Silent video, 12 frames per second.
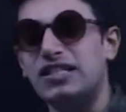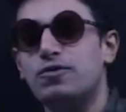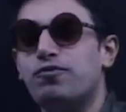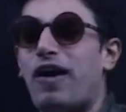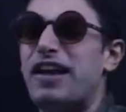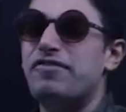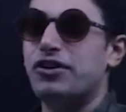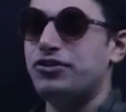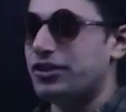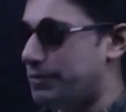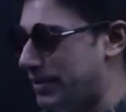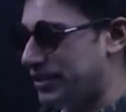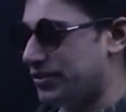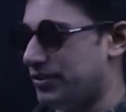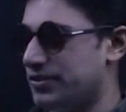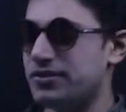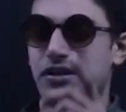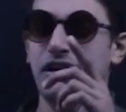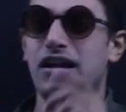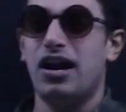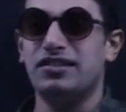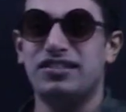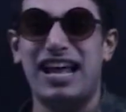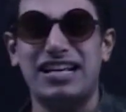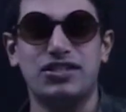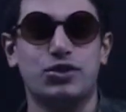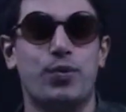is 500 meters. That's a nice